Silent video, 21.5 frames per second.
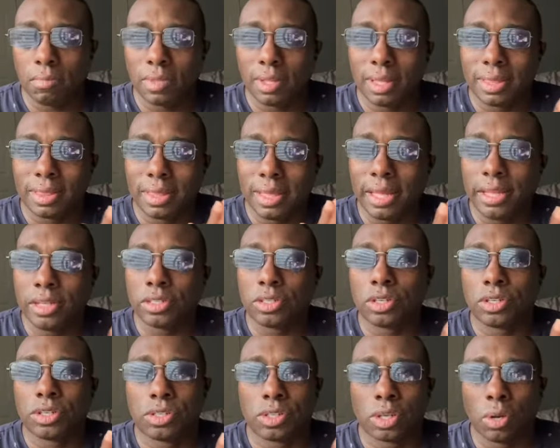things
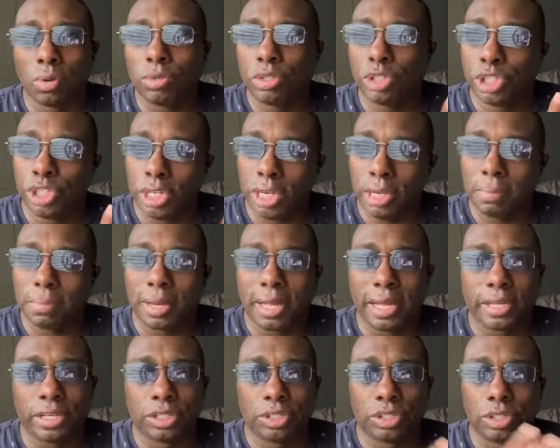are so cheap,
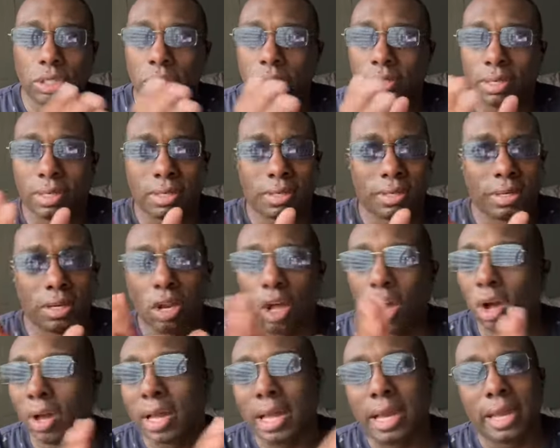like
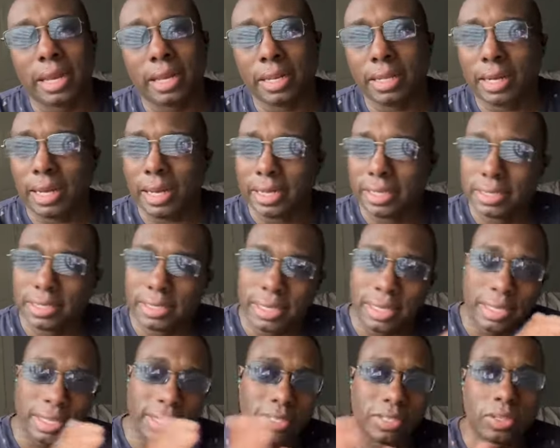Long Island iced
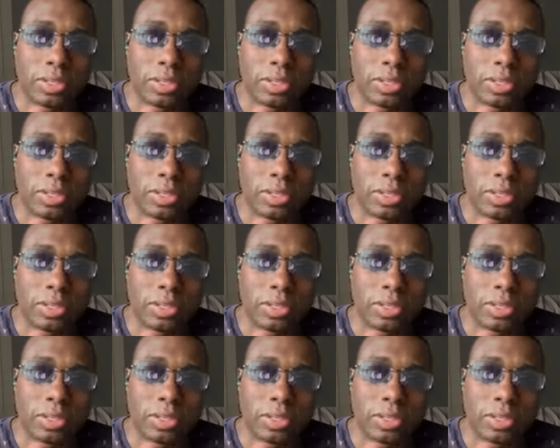teas are